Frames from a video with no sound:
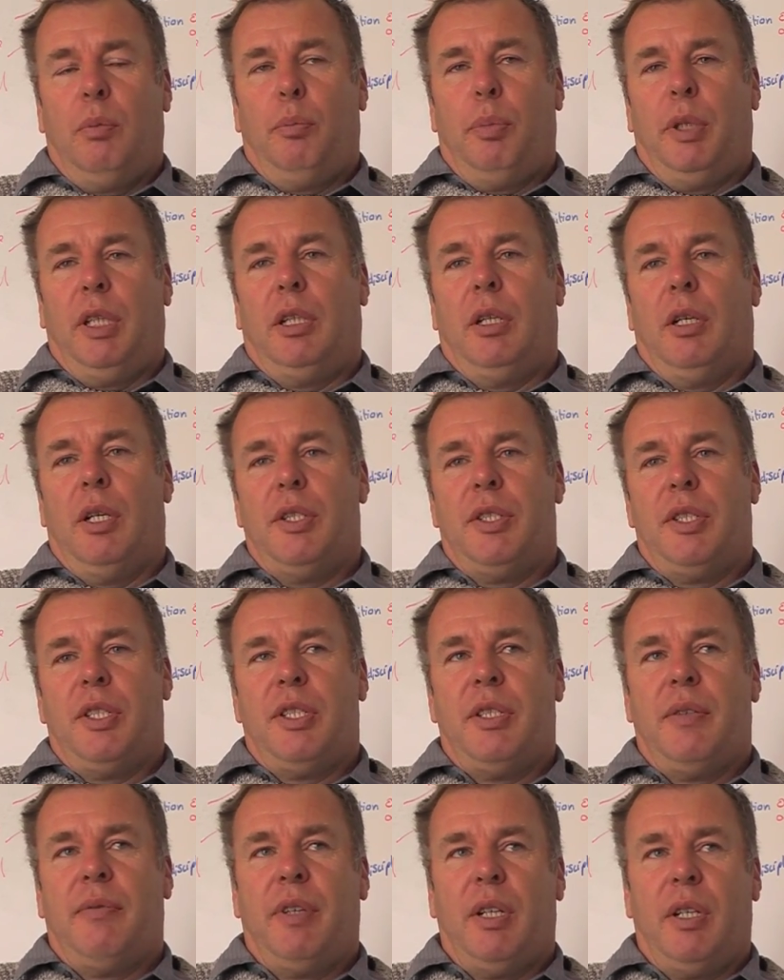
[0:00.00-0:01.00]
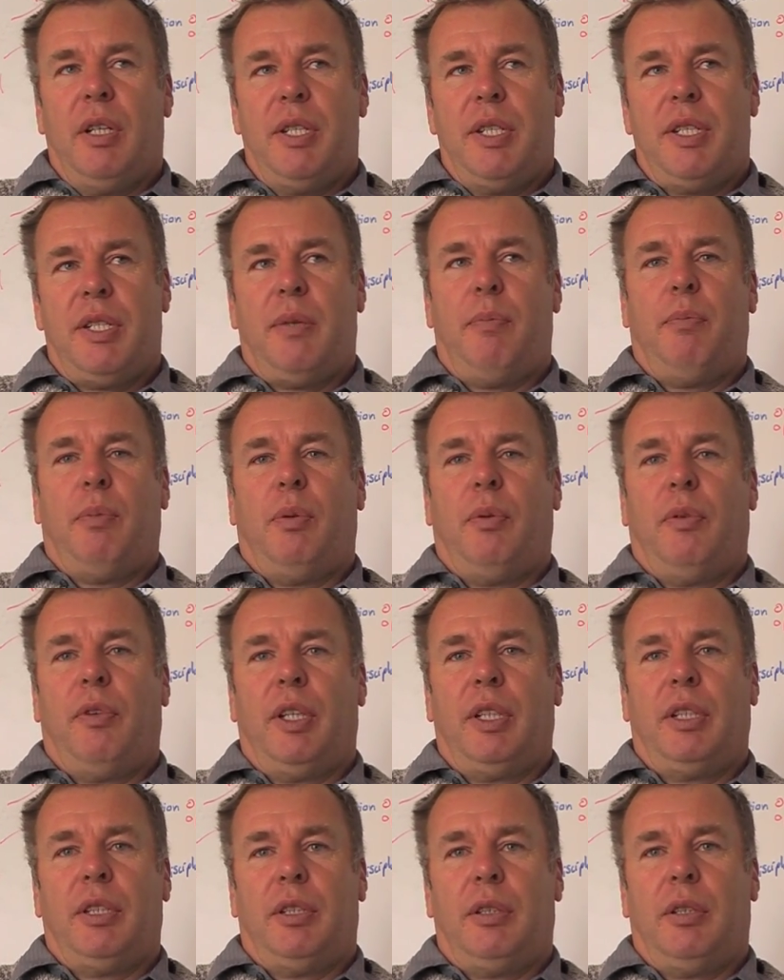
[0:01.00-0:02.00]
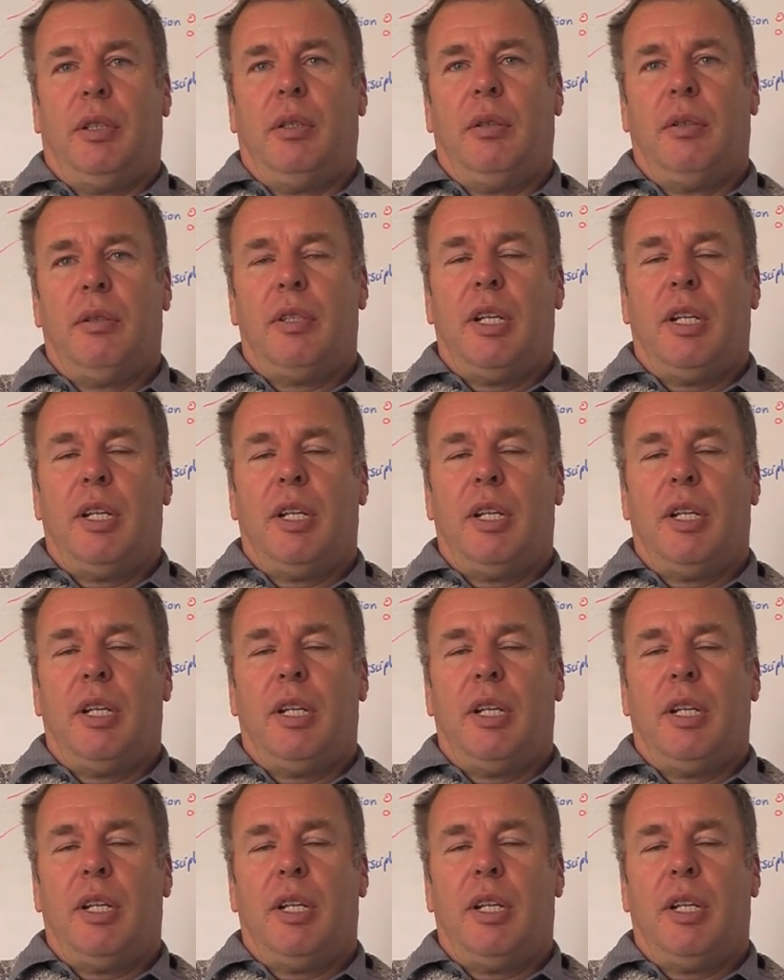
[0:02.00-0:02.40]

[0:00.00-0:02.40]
because it's a very simple thing to do.